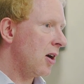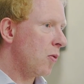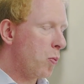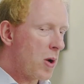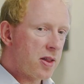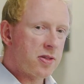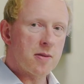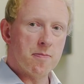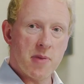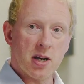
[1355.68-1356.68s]
with
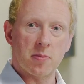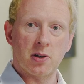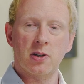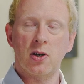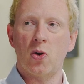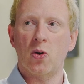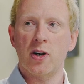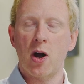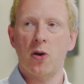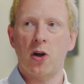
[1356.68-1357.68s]
minimal or
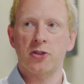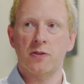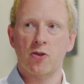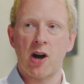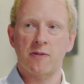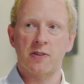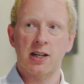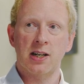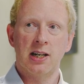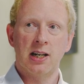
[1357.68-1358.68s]
no loss of
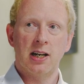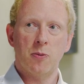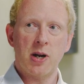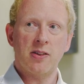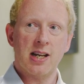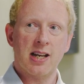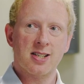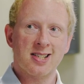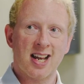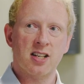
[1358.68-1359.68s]
traffic, we think is
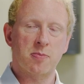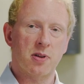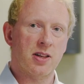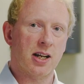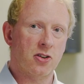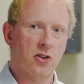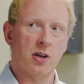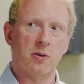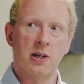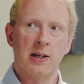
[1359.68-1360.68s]
a sensible thing to
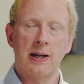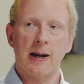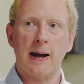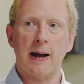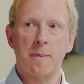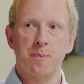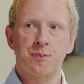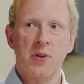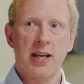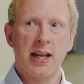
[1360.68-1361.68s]
do.
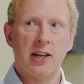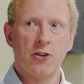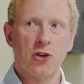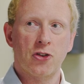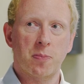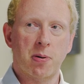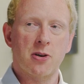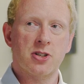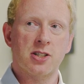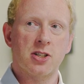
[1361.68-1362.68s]
It's just the
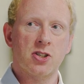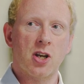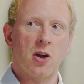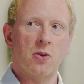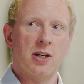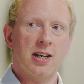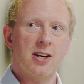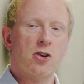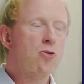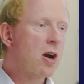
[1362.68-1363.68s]
process is so
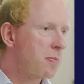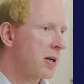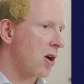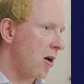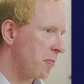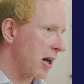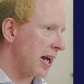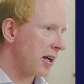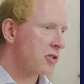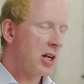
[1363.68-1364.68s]
incredibly
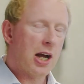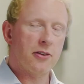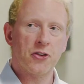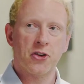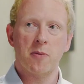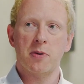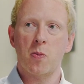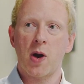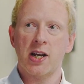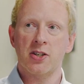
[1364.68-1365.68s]
complex and there's so many
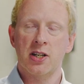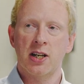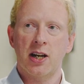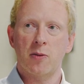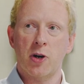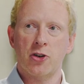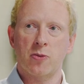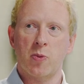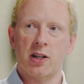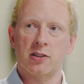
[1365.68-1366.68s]
ways in which
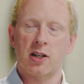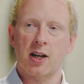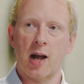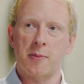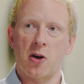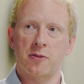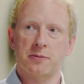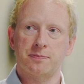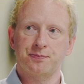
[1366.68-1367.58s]
the wheels can come off.